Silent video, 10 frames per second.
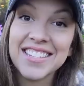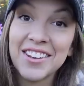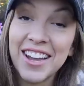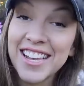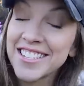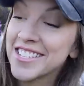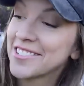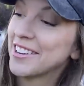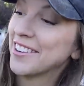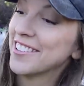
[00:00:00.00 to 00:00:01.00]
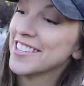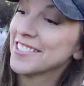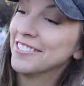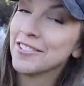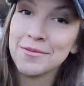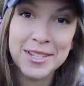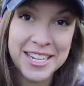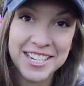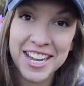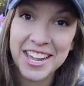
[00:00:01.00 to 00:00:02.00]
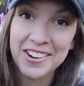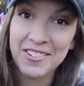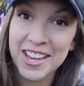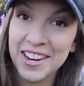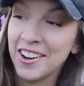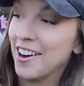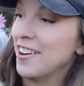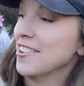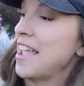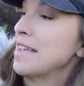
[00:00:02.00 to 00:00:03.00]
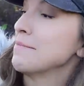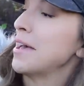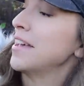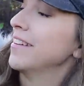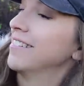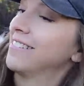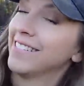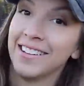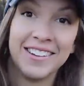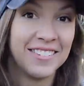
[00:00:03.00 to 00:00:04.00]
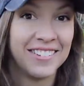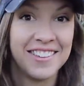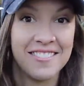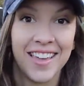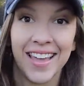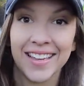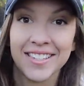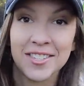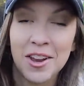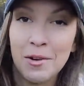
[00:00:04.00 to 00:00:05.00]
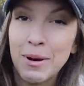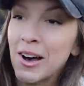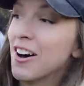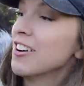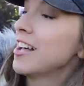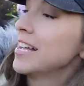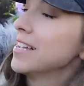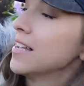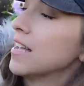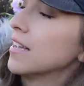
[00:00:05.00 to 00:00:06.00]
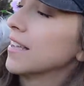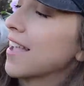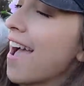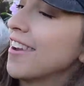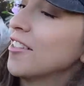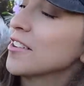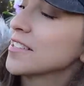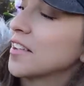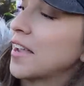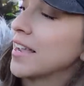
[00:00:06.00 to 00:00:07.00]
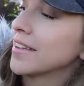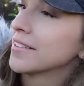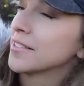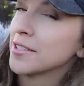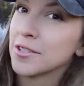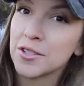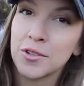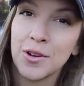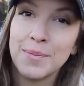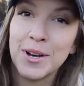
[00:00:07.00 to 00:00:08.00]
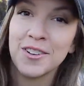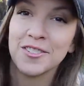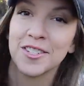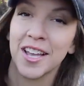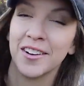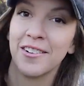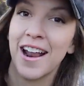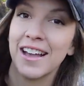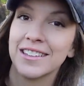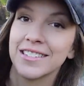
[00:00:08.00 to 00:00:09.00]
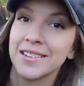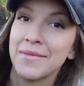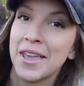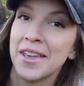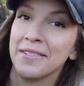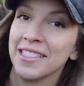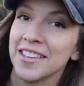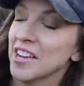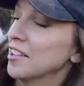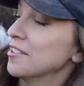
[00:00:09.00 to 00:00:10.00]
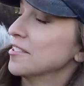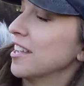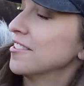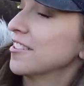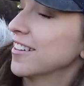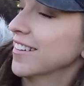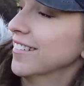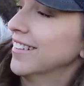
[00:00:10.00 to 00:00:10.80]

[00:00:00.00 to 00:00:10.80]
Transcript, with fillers: So I guess since we grew this one from seed together, we can all name it. What do you think? Snowball? It kind of looks like snowball sunrise to me with the yellow center.